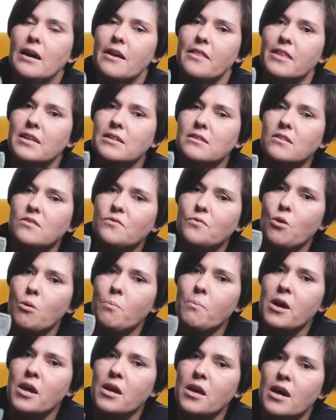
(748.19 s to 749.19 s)
This is for
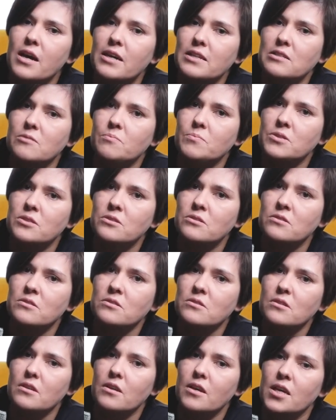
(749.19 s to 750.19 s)
my husband,